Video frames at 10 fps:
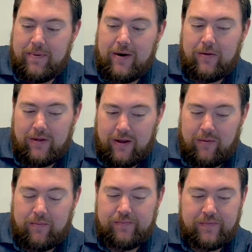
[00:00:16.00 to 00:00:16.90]

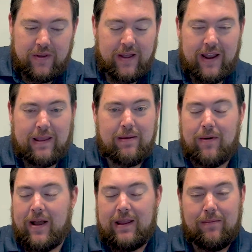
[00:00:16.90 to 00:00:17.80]
Apparently, I
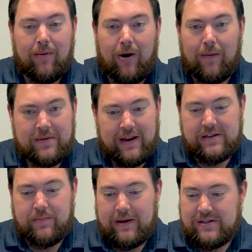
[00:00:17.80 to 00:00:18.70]
keep them all updated
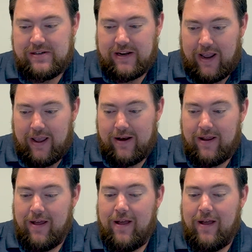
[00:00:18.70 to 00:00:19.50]
as best as I can,